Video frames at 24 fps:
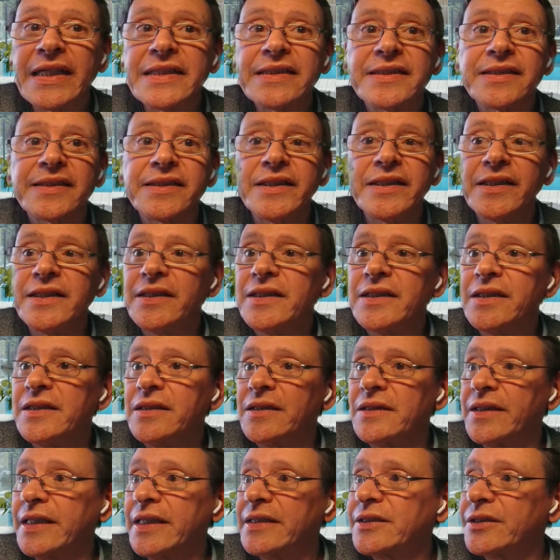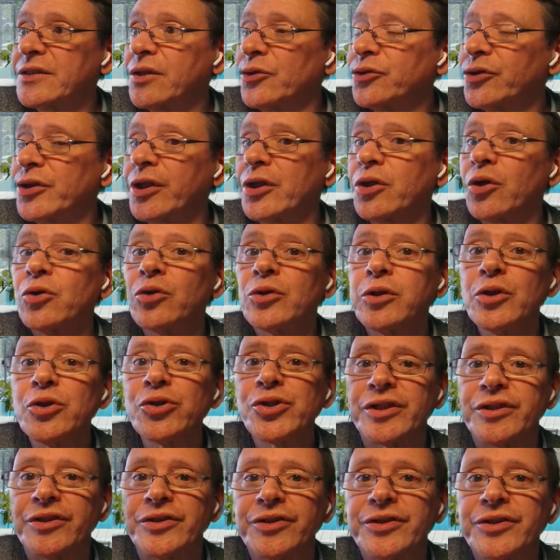let's go to the
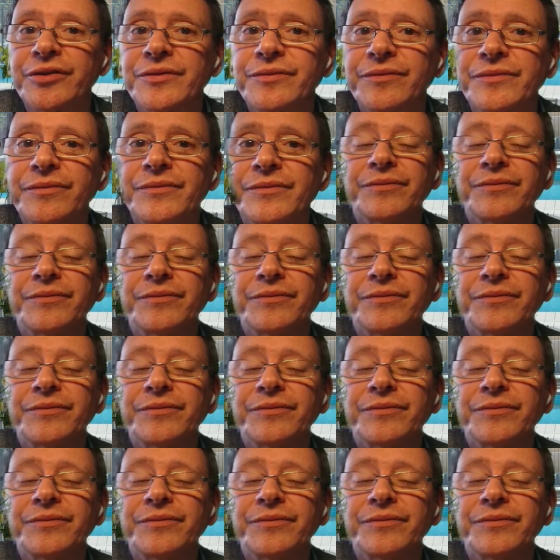conclusions.